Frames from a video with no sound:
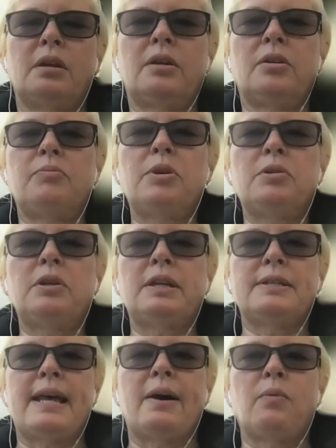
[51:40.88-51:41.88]

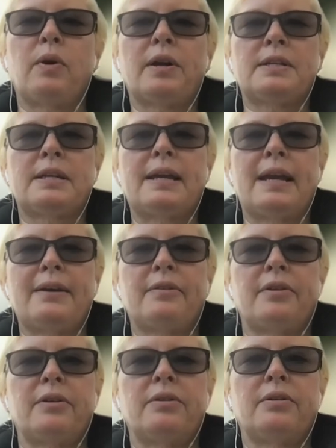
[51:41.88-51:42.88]
communities that work
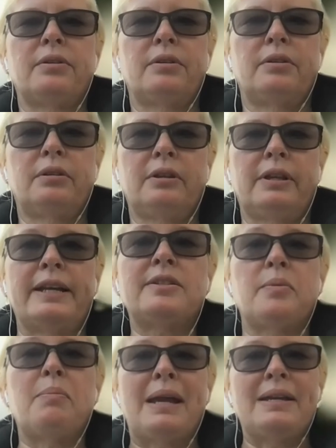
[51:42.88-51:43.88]
together, like
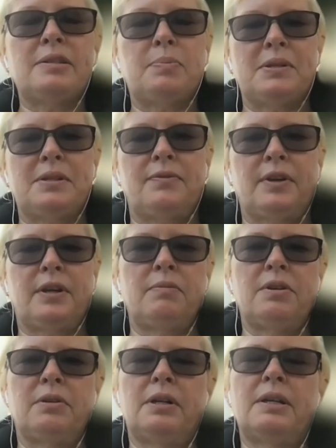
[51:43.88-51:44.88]
domain-specific
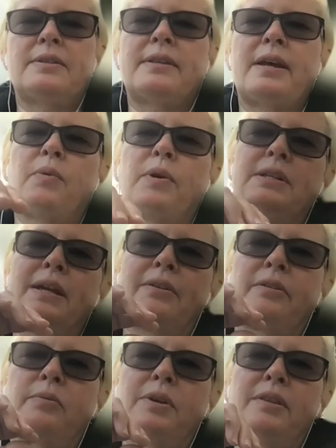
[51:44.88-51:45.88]
communities that work
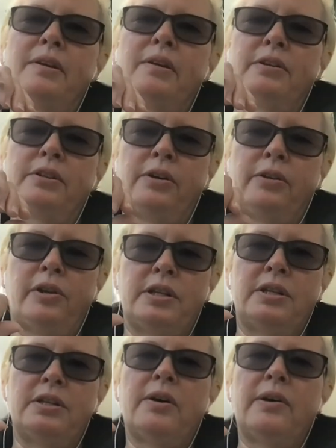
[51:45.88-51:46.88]
together with the ontology
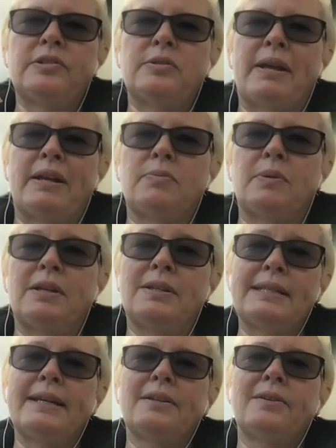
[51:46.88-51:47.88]
and knowledge management and
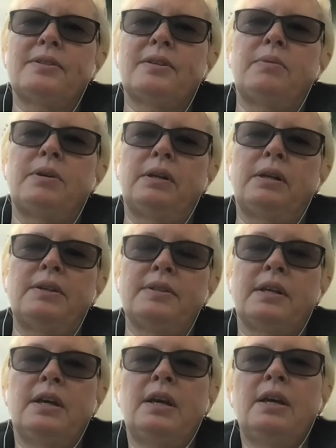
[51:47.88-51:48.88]
standards communities
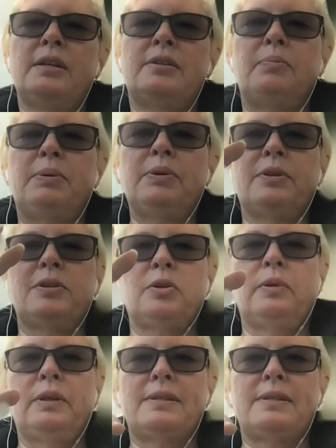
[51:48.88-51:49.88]
to build the
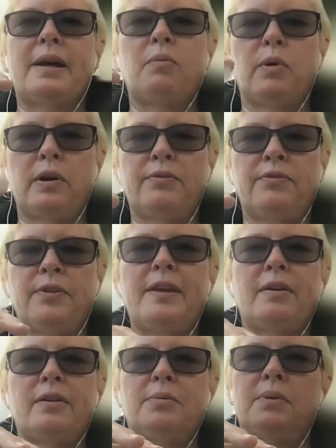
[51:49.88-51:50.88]
toolings that work for
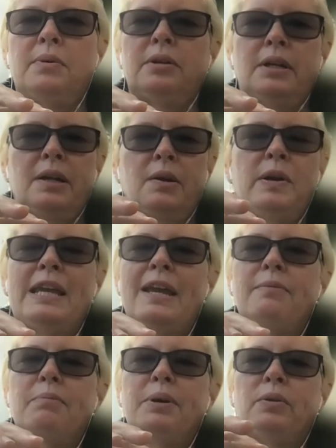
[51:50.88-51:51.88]
their community. We
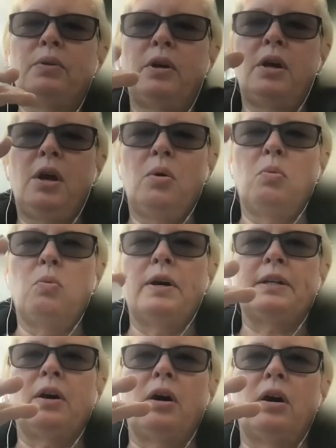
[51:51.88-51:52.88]
can't build one.